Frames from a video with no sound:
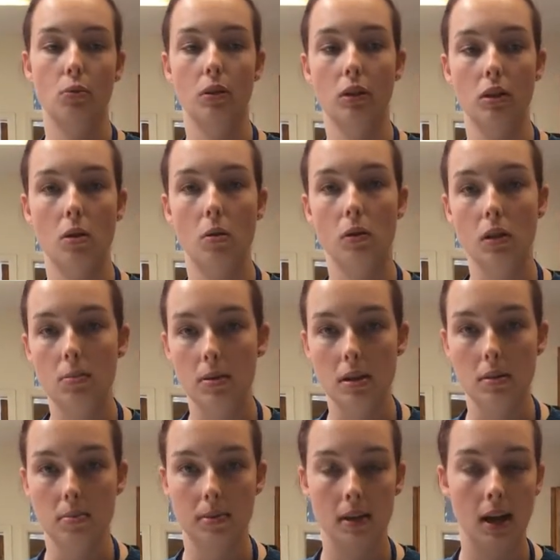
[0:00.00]
really only be
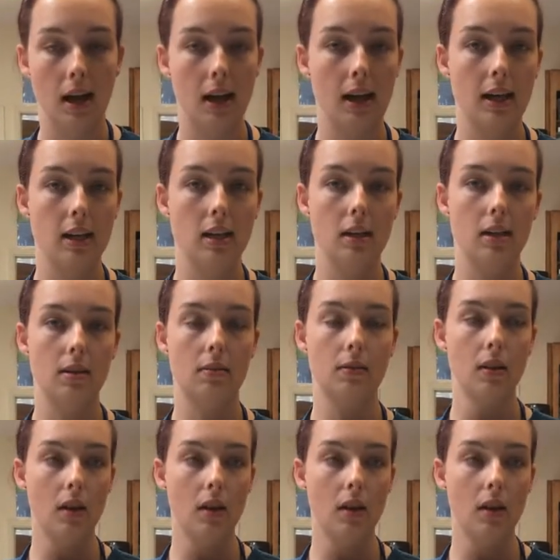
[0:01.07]
applied if